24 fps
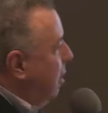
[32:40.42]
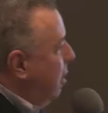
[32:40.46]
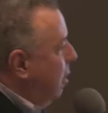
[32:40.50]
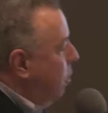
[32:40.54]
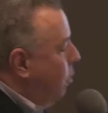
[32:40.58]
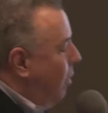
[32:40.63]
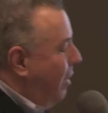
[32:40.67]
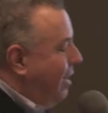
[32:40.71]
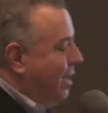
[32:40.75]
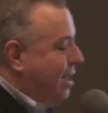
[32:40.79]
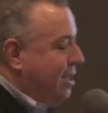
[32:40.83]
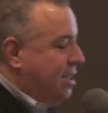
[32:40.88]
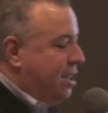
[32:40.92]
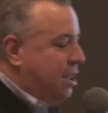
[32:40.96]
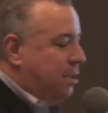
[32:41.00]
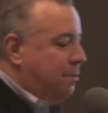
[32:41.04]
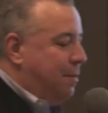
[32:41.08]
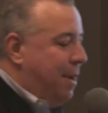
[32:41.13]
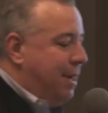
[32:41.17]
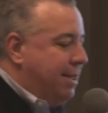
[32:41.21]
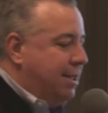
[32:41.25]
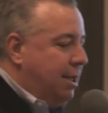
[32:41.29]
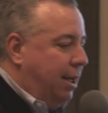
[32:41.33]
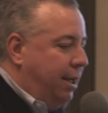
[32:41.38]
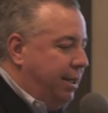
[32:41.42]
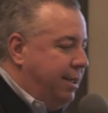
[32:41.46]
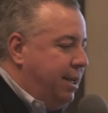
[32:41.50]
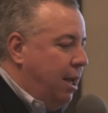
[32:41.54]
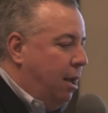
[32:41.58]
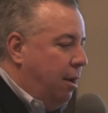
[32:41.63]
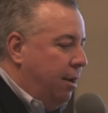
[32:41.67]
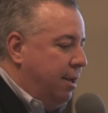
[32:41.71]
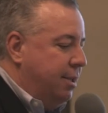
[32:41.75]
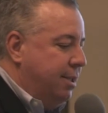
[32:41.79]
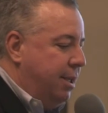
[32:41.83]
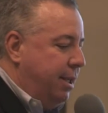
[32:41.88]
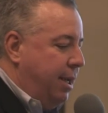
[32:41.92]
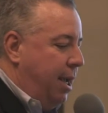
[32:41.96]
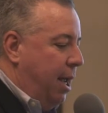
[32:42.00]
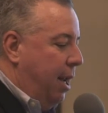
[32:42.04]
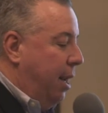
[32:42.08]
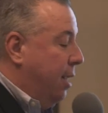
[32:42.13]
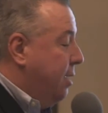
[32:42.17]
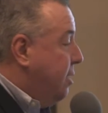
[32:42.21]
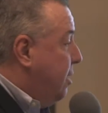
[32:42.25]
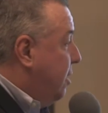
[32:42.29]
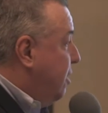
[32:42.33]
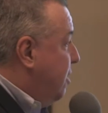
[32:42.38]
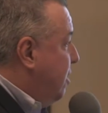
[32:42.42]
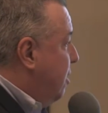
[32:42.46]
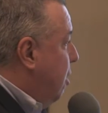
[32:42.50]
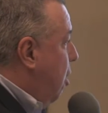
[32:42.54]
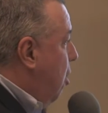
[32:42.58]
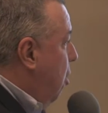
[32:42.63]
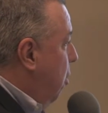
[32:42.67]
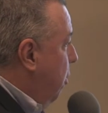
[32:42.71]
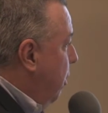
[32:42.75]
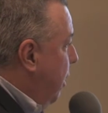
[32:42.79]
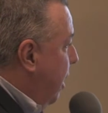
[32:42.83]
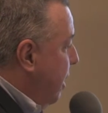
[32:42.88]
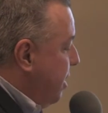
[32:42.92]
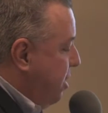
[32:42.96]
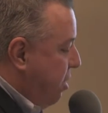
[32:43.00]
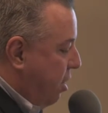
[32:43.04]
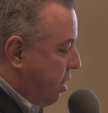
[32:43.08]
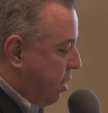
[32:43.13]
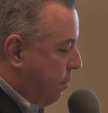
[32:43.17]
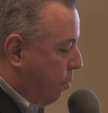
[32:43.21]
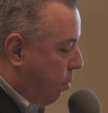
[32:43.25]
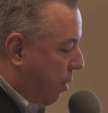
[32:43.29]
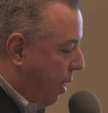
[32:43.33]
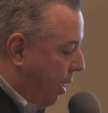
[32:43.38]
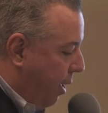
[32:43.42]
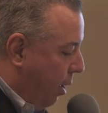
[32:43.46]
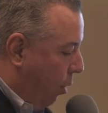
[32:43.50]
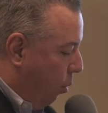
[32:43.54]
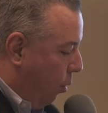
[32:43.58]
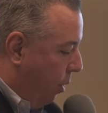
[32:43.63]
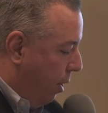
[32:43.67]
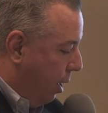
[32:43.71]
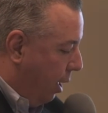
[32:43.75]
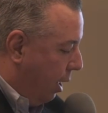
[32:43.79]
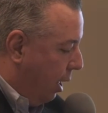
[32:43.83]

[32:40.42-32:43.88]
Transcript: What this is basically telling us, again, it's a salt that's just blended with a